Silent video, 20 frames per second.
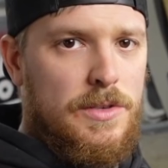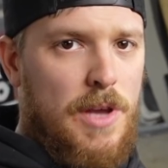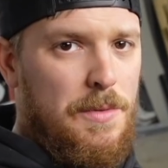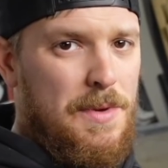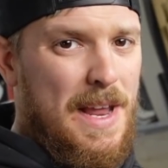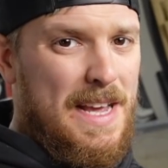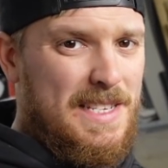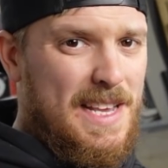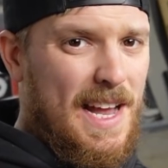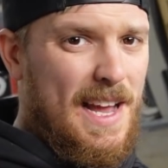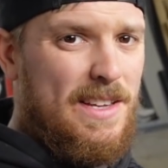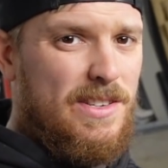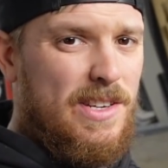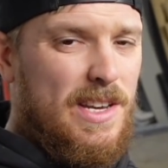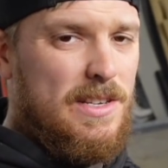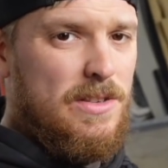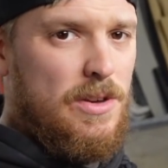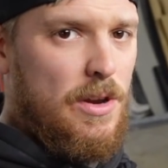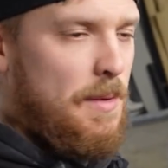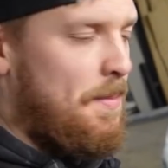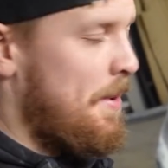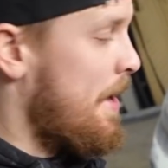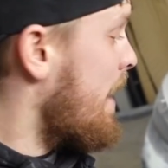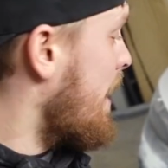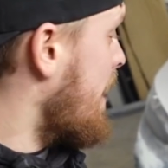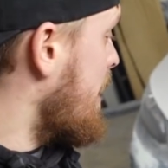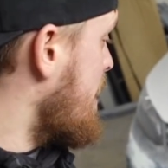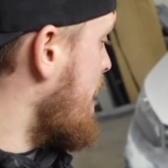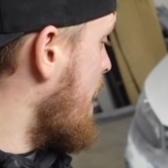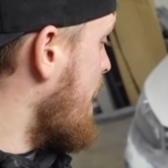So next stage is gonna
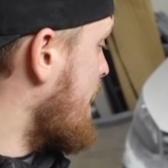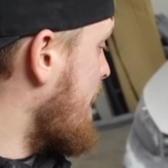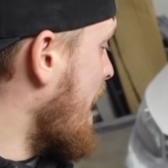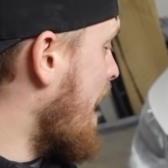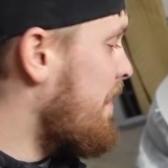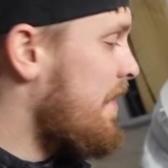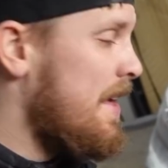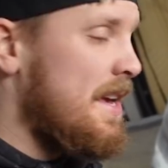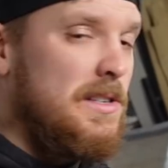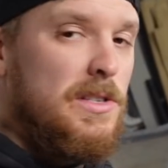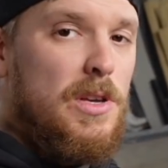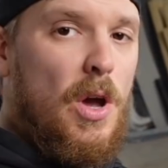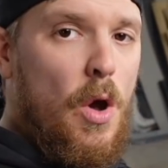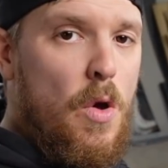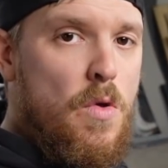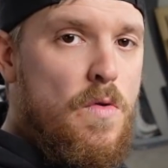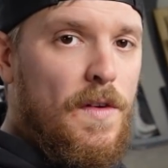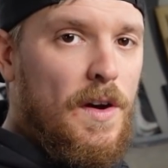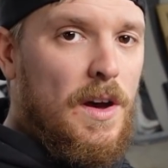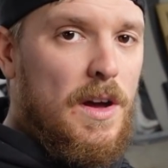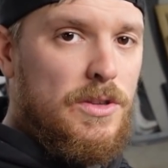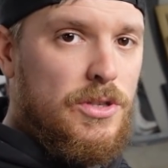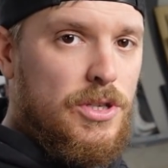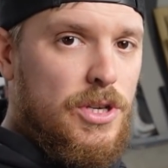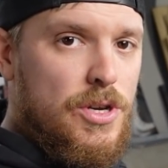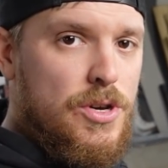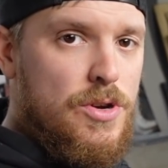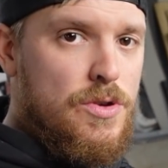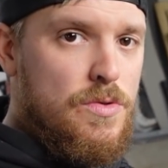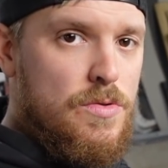be get this over
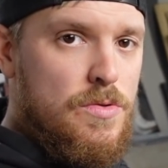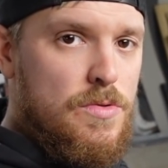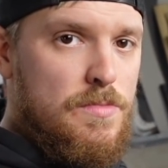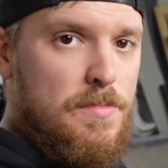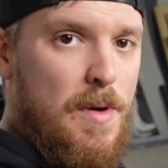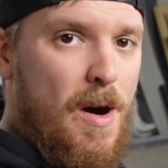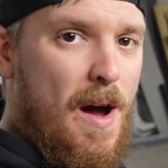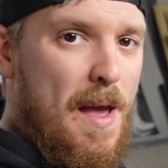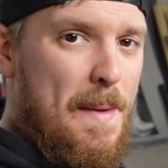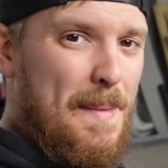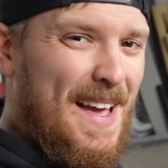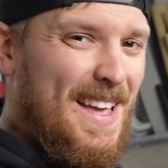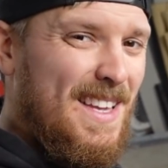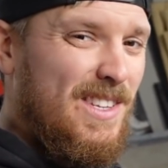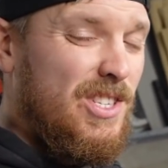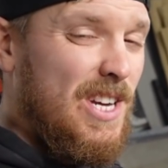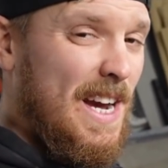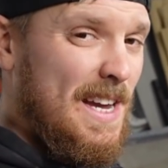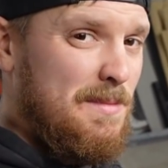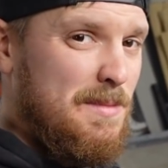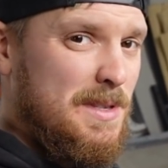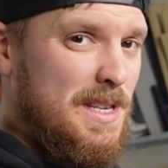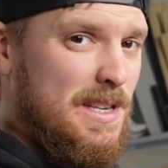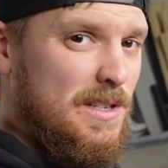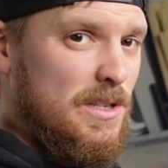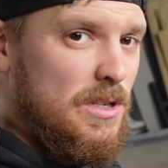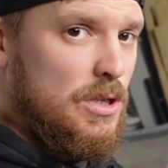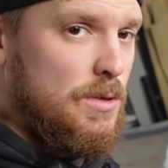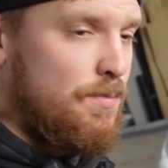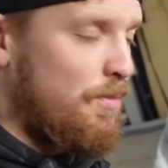to my mate
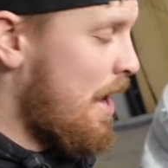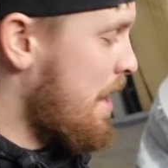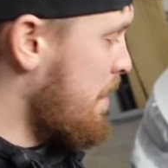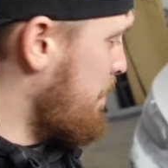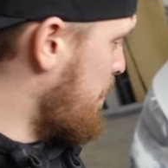James's spray